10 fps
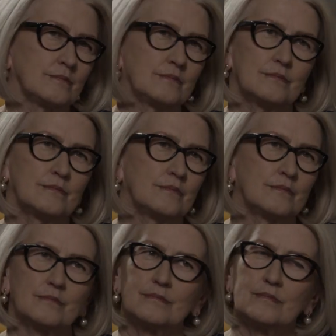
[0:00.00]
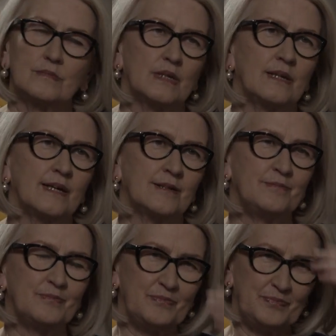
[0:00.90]
done, what they're doing in their
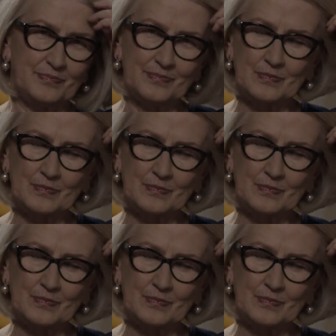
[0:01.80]
business plan.